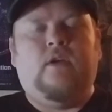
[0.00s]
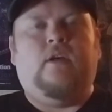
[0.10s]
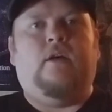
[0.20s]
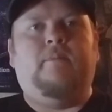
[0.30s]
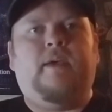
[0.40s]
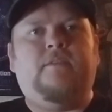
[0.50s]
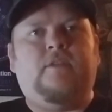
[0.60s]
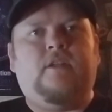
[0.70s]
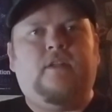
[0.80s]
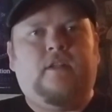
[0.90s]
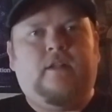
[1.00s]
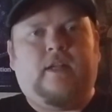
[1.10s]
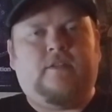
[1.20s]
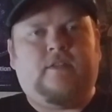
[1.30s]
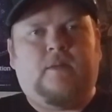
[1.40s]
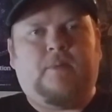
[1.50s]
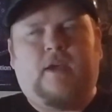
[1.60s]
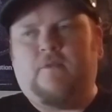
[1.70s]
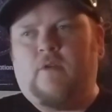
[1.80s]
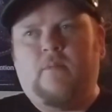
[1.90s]
amazing. Like I said, it
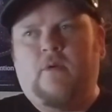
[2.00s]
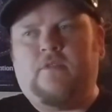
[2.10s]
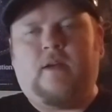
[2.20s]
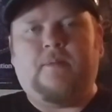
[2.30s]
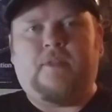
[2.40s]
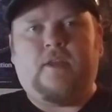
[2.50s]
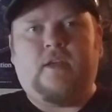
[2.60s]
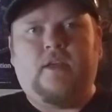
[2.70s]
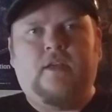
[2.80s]
paid for most everything.